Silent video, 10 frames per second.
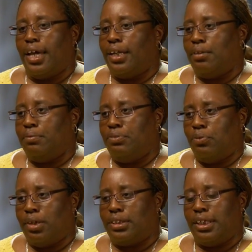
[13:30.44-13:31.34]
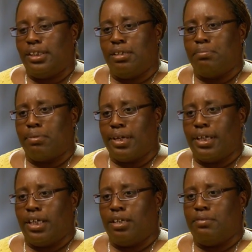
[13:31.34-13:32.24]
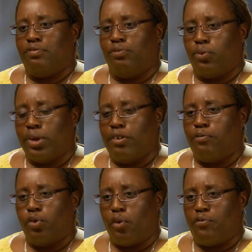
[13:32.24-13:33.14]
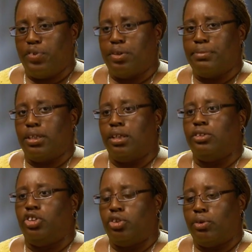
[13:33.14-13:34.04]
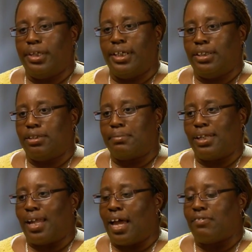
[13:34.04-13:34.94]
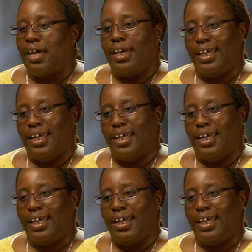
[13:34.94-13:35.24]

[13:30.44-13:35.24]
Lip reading: and it didn't bring any real fulfillment or joy into my life.